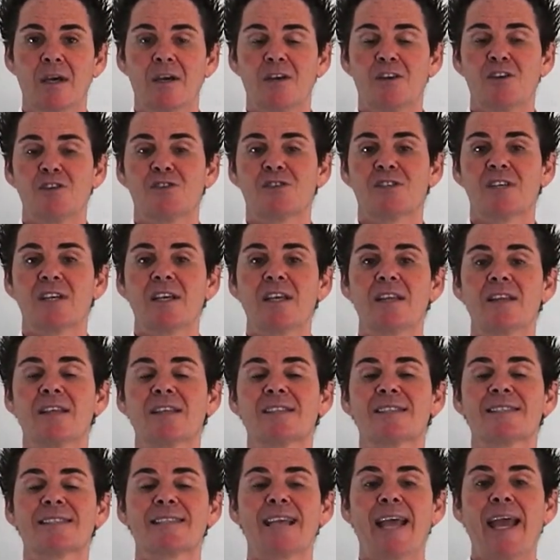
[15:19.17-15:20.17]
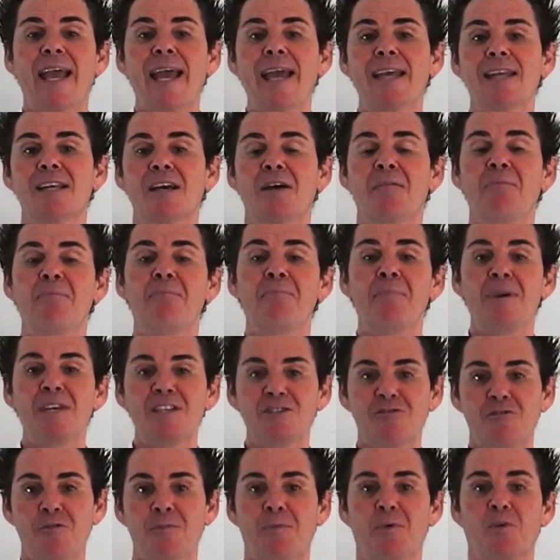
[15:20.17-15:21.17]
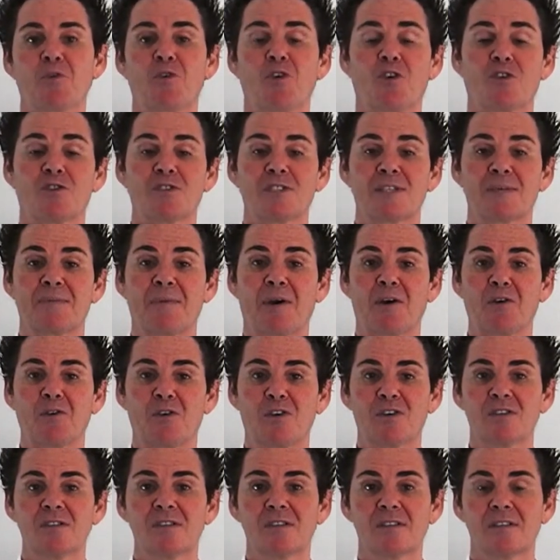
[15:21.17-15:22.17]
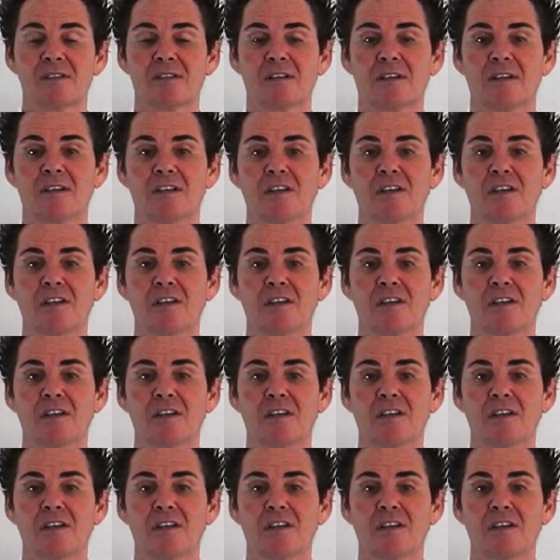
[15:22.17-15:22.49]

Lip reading: You see, the sad and miserable non-smokers